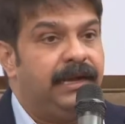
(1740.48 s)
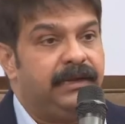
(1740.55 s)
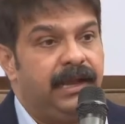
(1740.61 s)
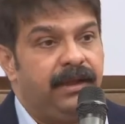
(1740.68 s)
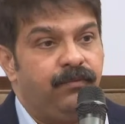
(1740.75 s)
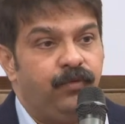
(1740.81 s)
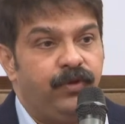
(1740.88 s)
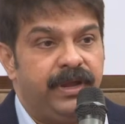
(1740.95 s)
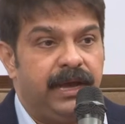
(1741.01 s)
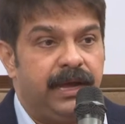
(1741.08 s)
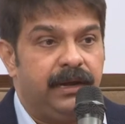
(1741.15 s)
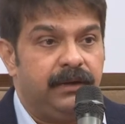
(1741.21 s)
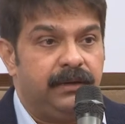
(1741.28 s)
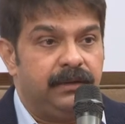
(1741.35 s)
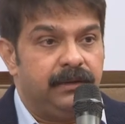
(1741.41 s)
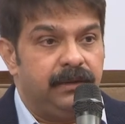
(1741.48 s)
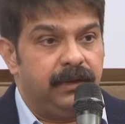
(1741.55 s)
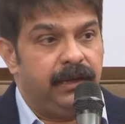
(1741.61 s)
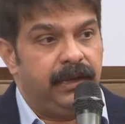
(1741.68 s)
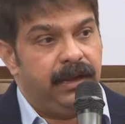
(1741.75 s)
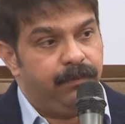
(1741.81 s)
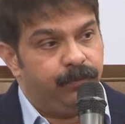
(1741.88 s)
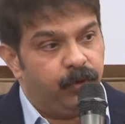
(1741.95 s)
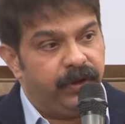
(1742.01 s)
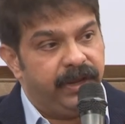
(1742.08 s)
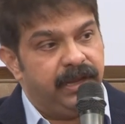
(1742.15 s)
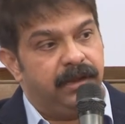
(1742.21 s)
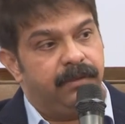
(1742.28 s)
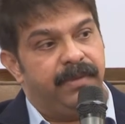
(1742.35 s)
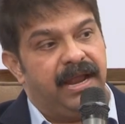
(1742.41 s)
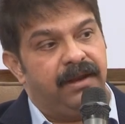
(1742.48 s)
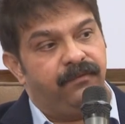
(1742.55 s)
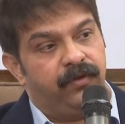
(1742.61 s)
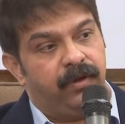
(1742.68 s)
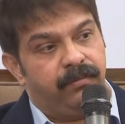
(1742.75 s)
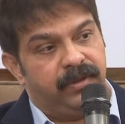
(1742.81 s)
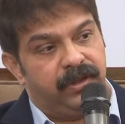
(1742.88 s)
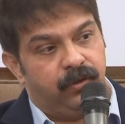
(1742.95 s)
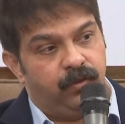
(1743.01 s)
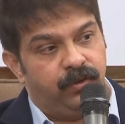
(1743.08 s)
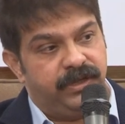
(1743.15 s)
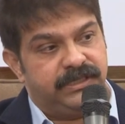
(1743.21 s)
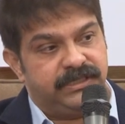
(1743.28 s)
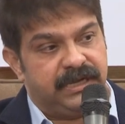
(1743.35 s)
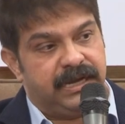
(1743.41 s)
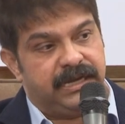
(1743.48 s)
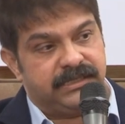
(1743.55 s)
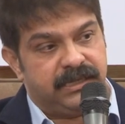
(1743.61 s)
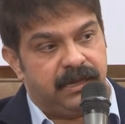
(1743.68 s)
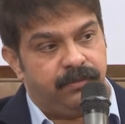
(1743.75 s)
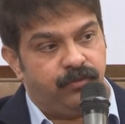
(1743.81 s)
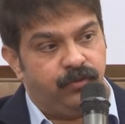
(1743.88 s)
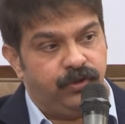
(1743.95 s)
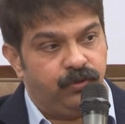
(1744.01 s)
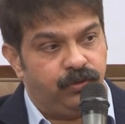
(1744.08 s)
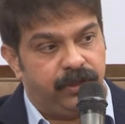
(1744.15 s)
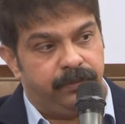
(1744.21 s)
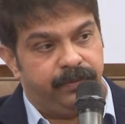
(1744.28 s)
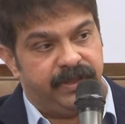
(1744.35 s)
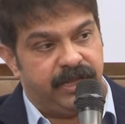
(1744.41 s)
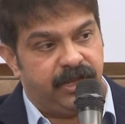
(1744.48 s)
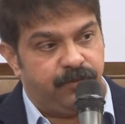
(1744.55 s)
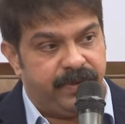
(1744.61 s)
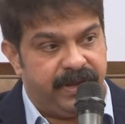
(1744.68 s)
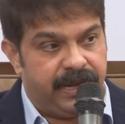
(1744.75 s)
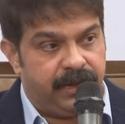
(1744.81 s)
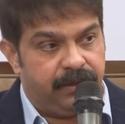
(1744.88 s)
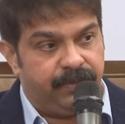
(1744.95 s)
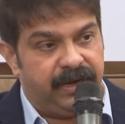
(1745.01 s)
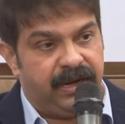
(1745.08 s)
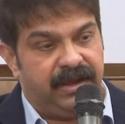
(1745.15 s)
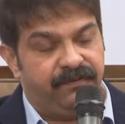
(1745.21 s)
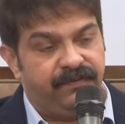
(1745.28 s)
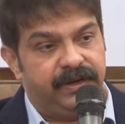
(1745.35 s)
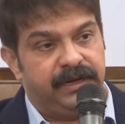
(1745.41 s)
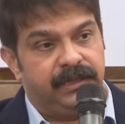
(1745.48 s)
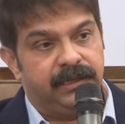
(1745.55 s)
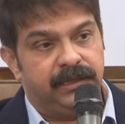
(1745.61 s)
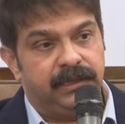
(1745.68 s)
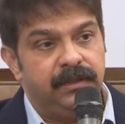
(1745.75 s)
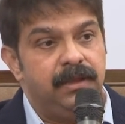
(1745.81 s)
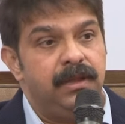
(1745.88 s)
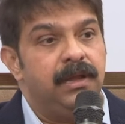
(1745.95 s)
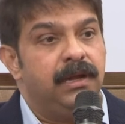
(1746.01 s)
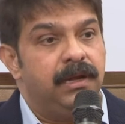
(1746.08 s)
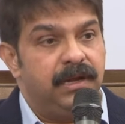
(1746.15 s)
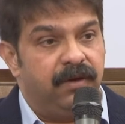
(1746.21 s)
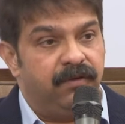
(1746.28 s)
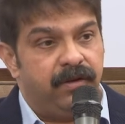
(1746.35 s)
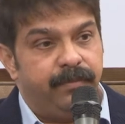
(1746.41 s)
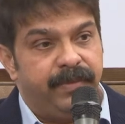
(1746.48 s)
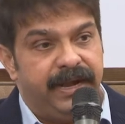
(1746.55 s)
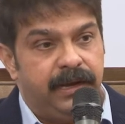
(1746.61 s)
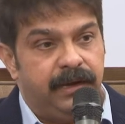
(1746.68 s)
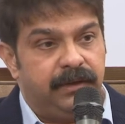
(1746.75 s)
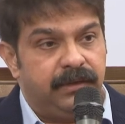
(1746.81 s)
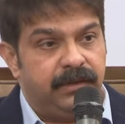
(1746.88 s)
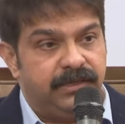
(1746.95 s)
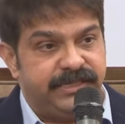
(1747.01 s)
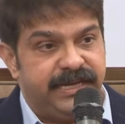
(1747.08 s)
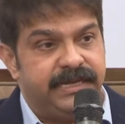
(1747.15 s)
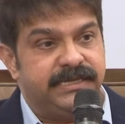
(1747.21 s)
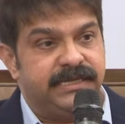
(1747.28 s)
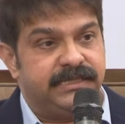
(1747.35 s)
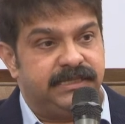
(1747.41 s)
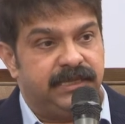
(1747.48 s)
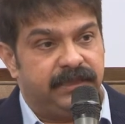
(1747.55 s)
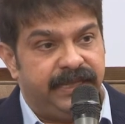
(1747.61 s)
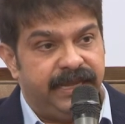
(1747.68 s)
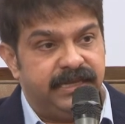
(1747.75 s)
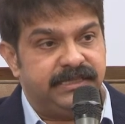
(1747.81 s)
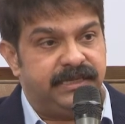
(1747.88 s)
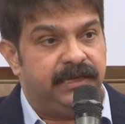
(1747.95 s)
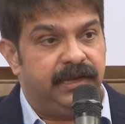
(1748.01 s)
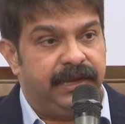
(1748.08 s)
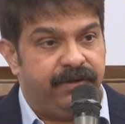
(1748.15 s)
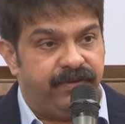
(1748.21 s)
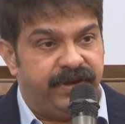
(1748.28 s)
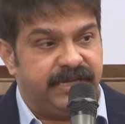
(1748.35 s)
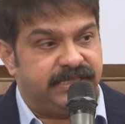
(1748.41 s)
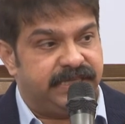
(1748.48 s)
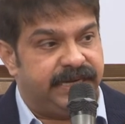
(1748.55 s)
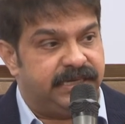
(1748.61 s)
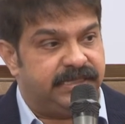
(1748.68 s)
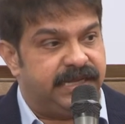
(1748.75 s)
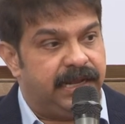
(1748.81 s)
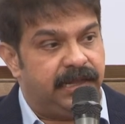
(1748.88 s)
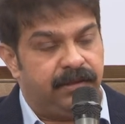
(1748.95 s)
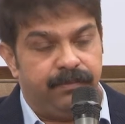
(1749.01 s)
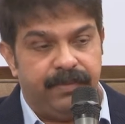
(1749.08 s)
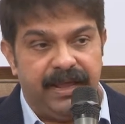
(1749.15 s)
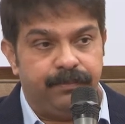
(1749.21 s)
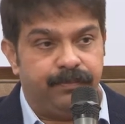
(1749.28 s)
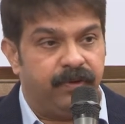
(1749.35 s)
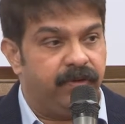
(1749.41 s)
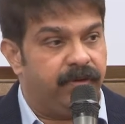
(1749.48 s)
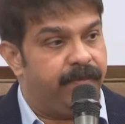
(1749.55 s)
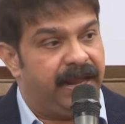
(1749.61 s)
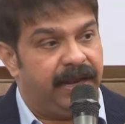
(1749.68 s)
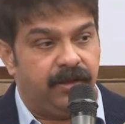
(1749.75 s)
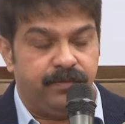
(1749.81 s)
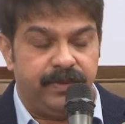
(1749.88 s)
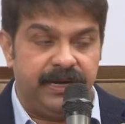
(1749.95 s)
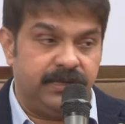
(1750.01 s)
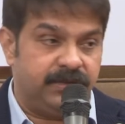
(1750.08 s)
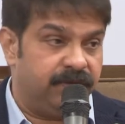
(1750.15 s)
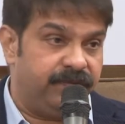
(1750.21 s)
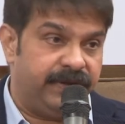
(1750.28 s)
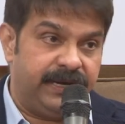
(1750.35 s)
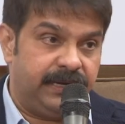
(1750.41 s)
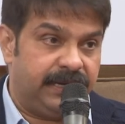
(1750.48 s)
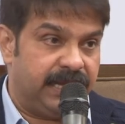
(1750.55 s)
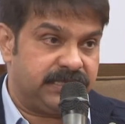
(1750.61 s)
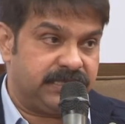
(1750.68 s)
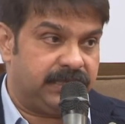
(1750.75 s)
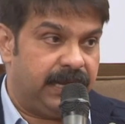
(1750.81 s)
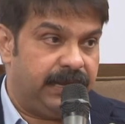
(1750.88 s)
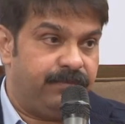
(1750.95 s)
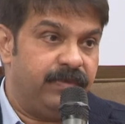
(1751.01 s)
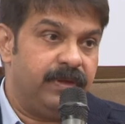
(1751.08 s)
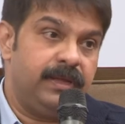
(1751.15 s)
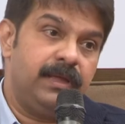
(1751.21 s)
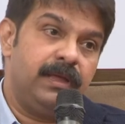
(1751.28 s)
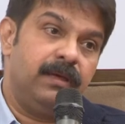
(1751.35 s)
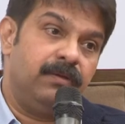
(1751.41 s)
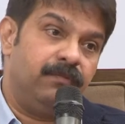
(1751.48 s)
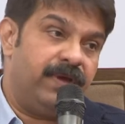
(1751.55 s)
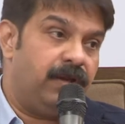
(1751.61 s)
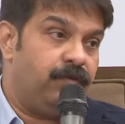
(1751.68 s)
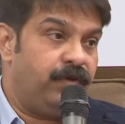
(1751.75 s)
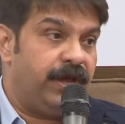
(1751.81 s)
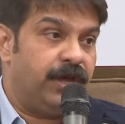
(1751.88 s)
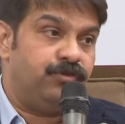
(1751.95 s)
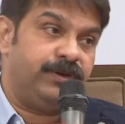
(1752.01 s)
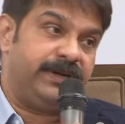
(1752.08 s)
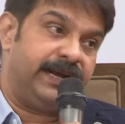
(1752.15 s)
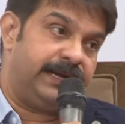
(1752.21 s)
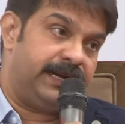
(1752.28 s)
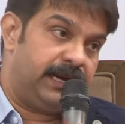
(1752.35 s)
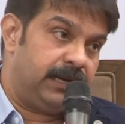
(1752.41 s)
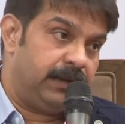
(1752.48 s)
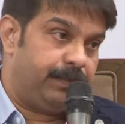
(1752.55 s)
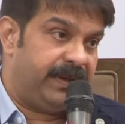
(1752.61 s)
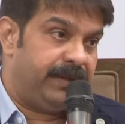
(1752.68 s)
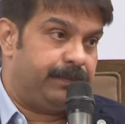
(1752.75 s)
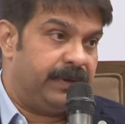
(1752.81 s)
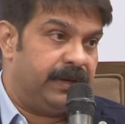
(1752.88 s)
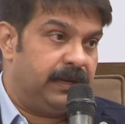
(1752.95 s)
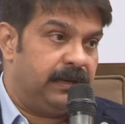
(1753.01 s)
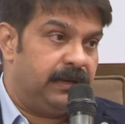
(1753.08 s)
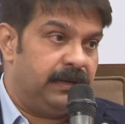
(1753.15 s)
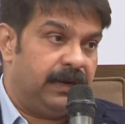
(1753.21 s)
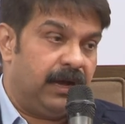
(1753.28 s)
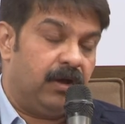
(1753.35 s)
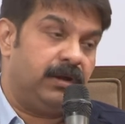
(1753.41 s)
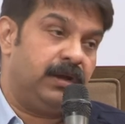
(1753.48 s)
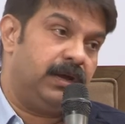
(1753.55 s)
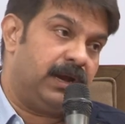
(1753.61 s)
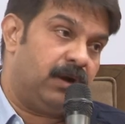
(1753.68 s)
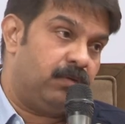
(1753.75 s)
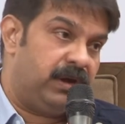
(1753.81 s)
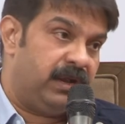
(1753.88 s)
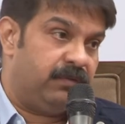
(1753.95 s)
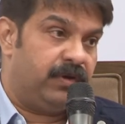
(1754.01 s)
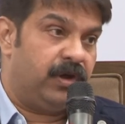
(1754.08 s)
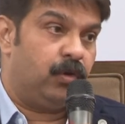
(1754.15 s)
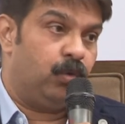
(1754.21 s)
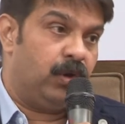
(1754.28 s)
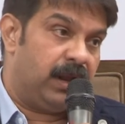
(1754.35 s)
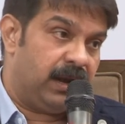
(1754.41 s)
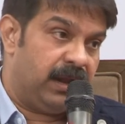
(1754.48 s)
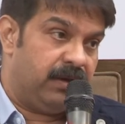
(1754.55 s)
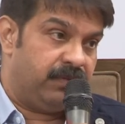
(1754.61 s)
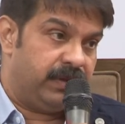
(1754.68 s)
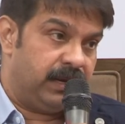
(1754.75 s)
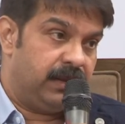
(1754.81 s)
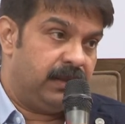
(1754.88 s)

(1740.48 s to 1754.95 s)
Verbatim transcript: time we are importing a man from the Orissa, Assam, Uttar Pradesh, Bihar. But after the government changes the things in every state, then the manpower management is a very tough time. When we educated the people on a ground level, rural level,